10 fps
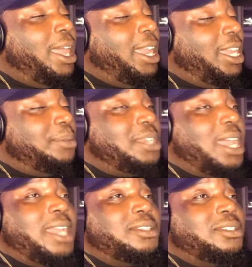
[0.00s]
and I'm
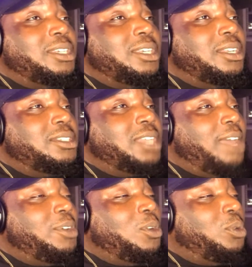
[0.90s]
tired of seeing us
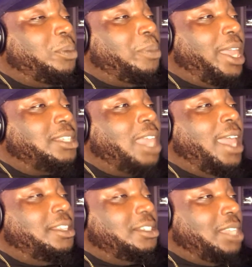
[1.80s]
having cornerbacks
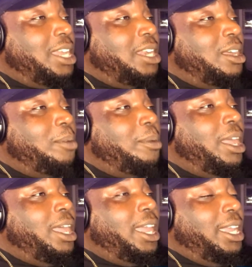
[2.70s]
standing up
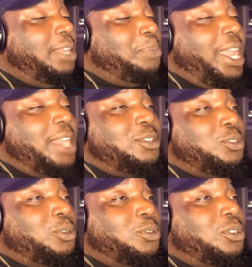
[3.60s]
in Panther
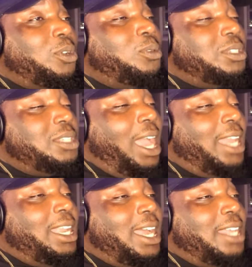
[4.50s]
shirts on the
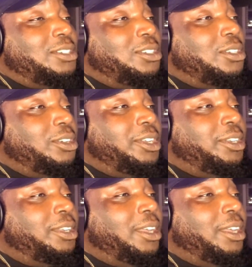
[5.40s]
sidelines just looking.